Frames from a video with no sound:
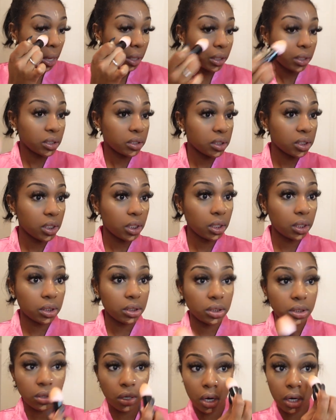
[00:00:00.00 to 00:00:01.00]
concealer
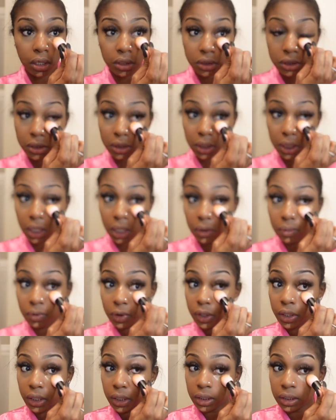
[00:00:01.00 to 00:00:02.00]
starts and
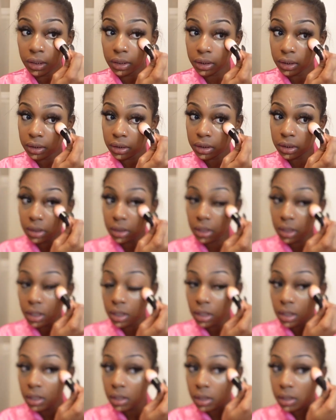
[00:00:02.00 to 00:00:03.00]
where it ends.
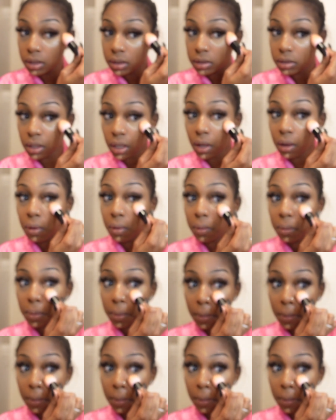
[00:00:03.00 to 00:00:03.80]
So,